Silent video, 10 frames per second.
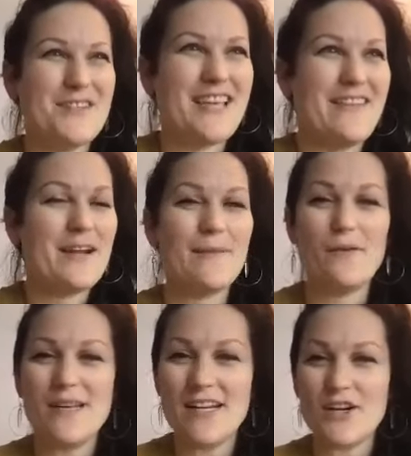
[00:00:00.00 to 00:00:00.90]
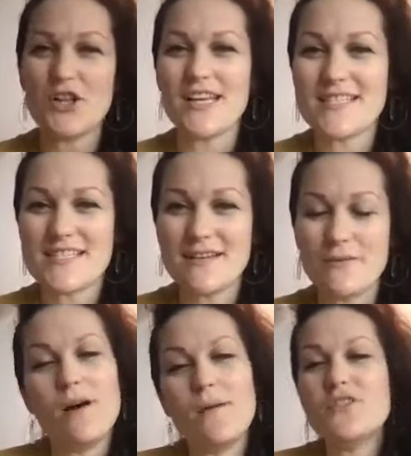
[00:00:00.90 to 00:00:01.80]
you're saying that, I'm like, we need our list. At,
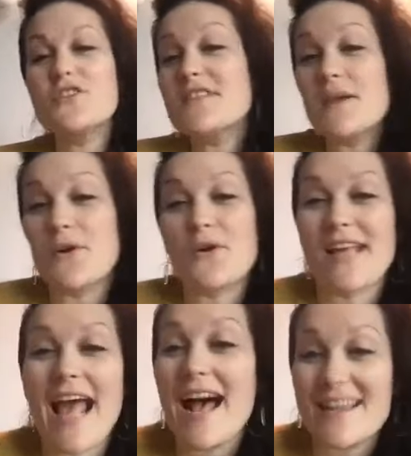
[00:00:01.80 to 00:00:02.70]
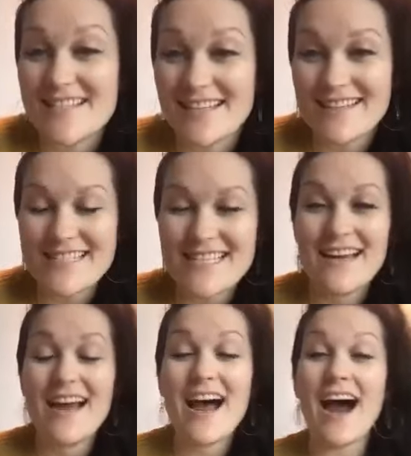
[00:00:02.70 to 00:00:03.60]
well, I'm sure someone already has this.
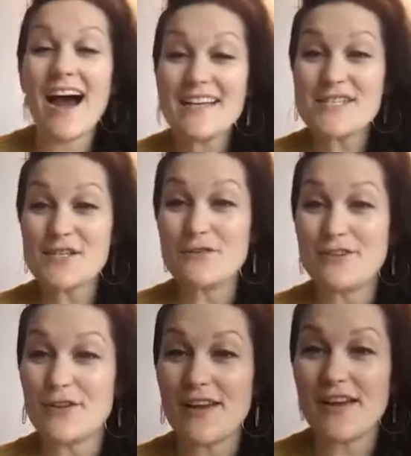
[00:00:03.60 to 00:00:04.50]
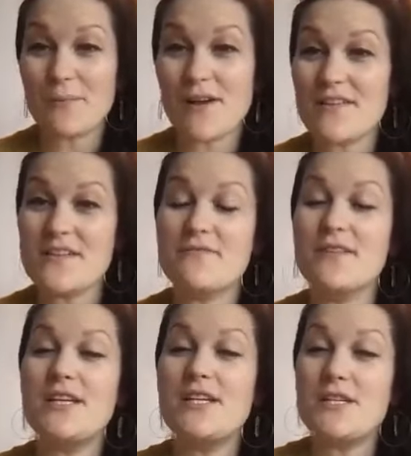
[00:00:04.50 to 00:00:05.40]
I still feel like I'm
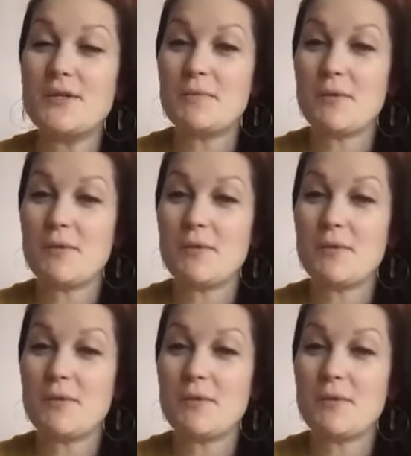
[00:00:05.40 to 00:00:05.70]
relatively new to